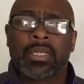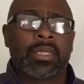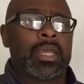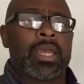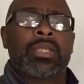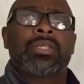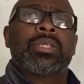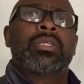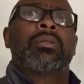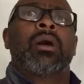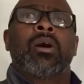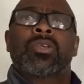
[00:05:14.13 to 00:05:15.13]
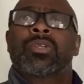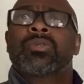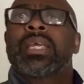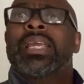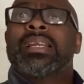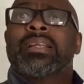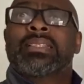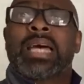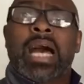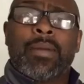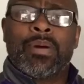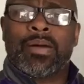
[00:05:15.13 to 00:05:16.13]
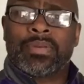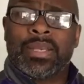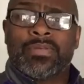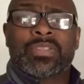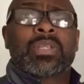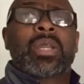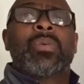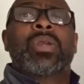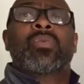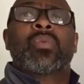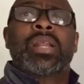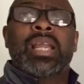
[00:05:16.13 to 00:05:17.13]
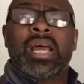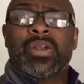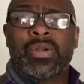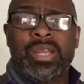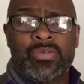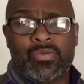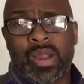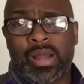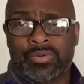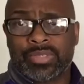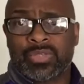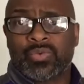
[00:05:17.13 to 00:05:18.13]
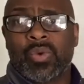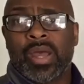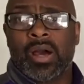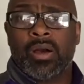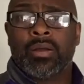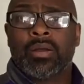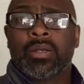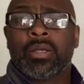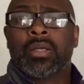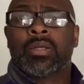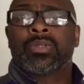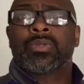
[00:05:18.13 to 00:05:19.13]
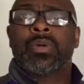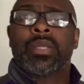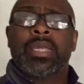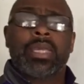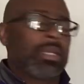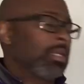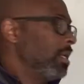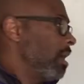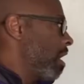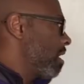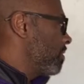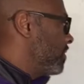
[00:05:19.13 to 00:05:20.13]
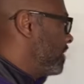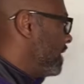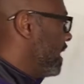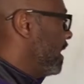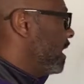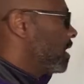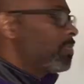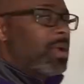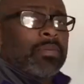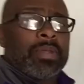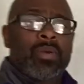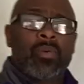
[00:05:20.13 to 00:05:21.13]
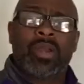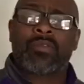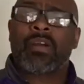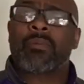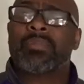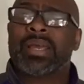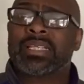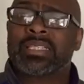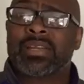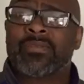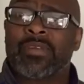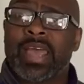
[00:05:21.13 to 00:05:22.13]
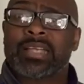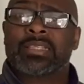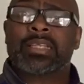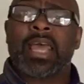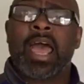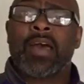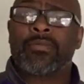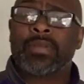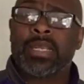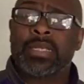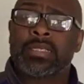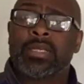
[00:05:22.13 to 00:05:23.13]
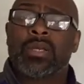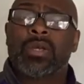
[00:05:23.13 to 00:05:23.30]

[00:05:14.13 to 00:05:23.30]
Okay, she's also taking the top off the defense so that we can run underneath routes as well. So again, our Z is probably one of our best and fastest athletes.